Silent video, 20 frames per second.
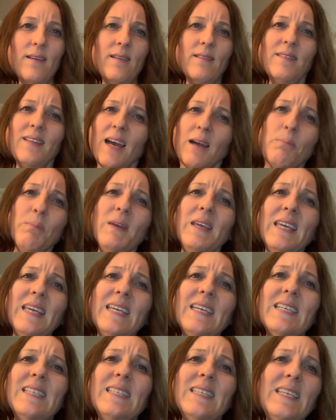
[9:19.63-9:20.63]
Not
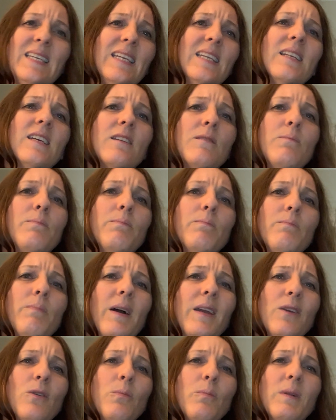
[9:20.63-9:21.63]
being needed by
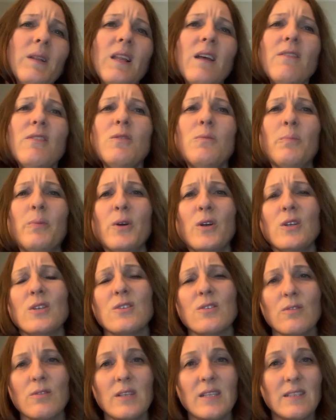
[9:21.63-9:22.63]
your beloved
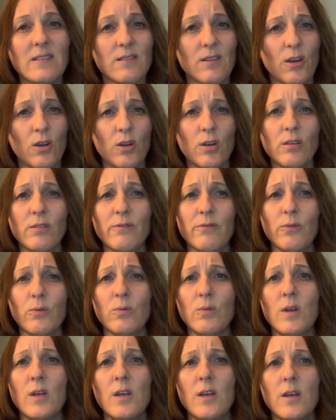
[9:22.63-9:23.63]
person, it's hurtful.